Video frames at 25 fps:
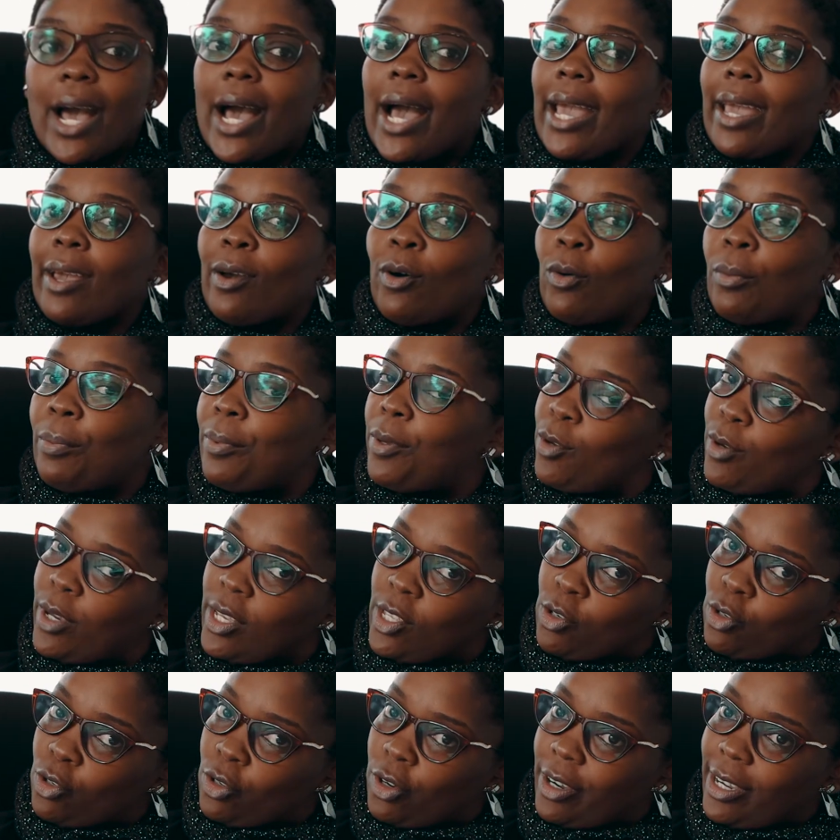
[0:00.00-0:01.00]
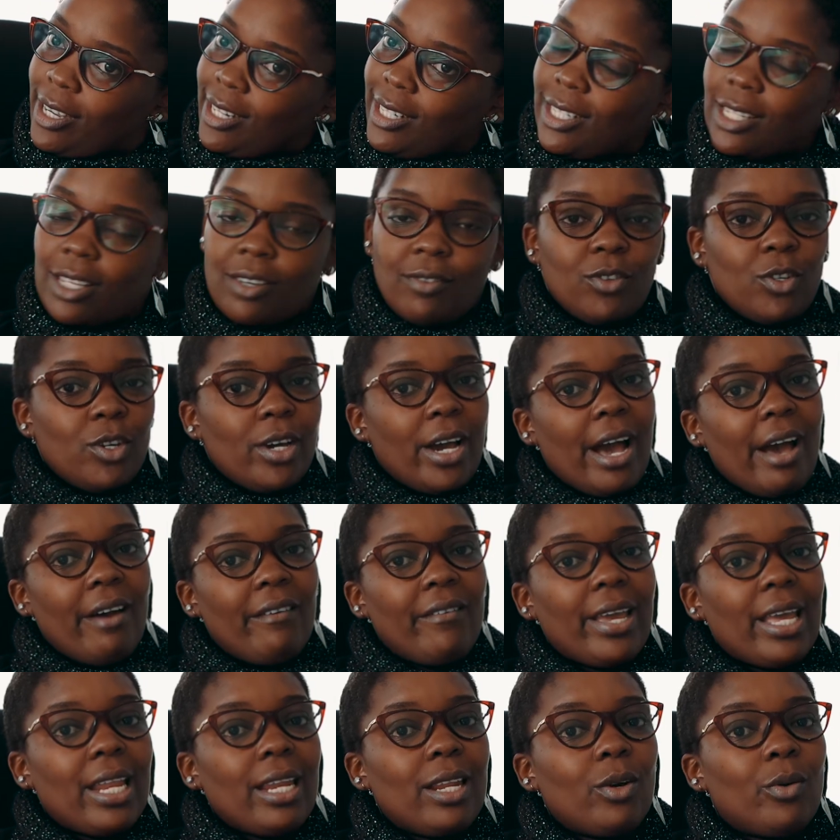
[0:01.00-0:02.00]
I hope you enjoyed. If you
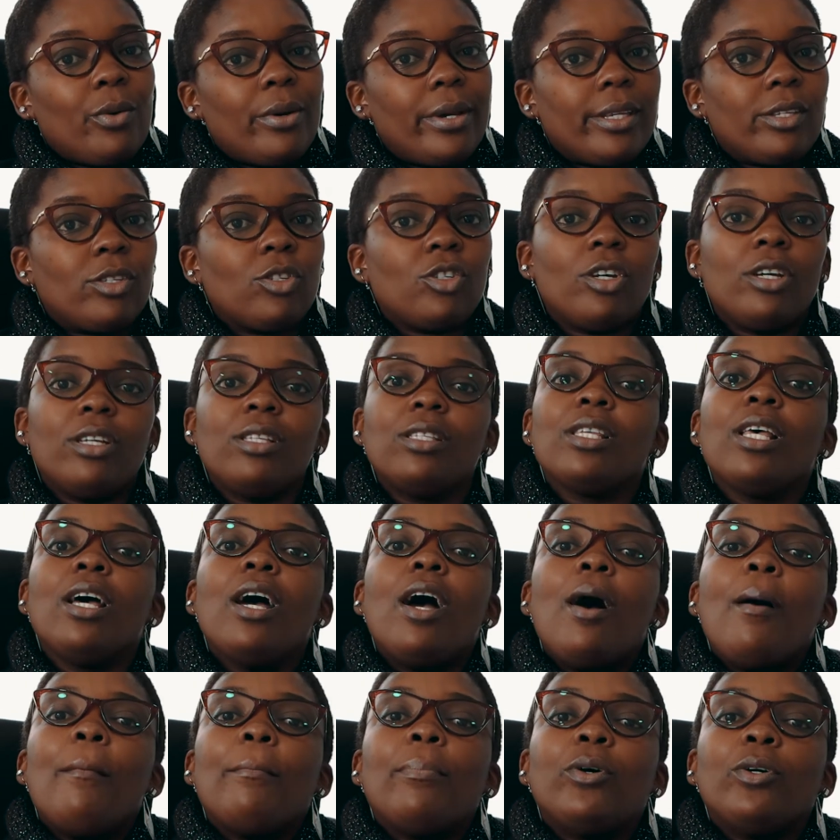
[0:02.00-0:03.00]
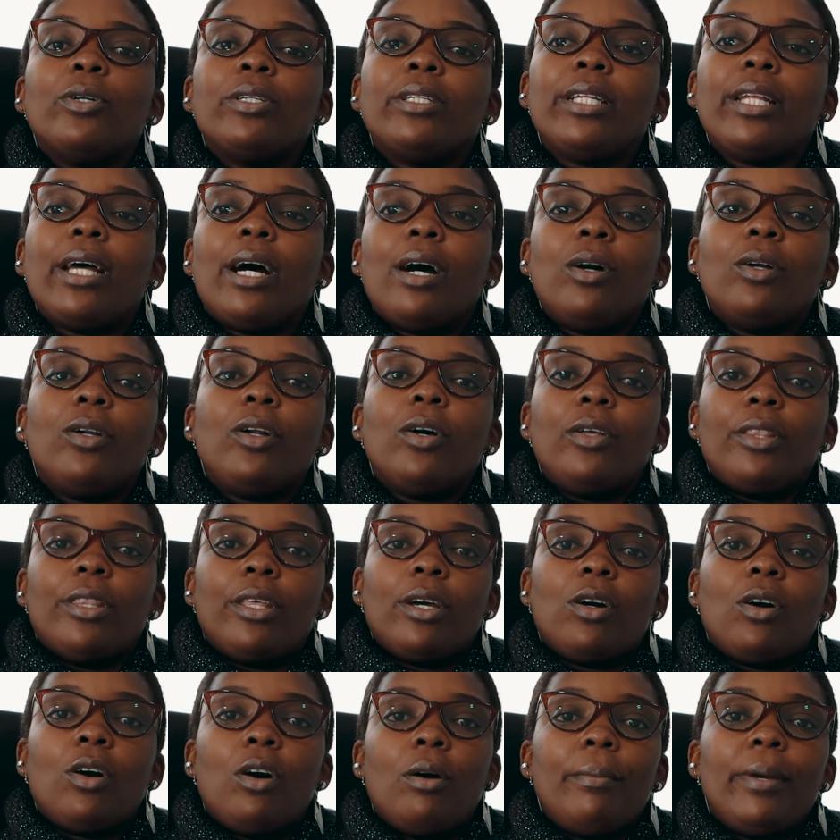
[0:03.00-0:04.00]
have any questions, put them down on
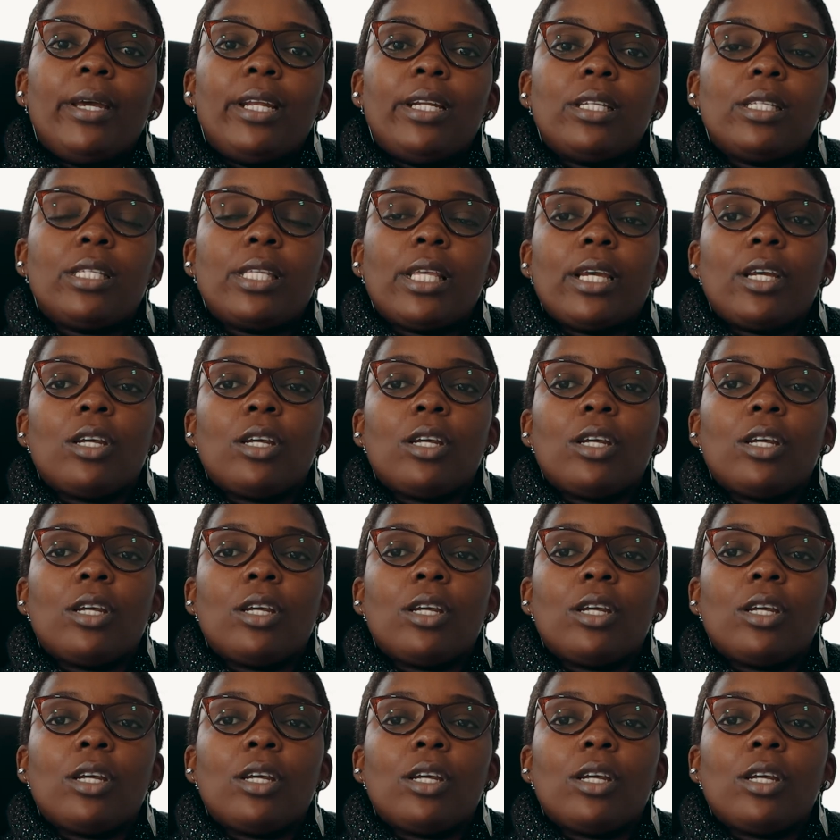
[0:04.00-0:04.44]
the comment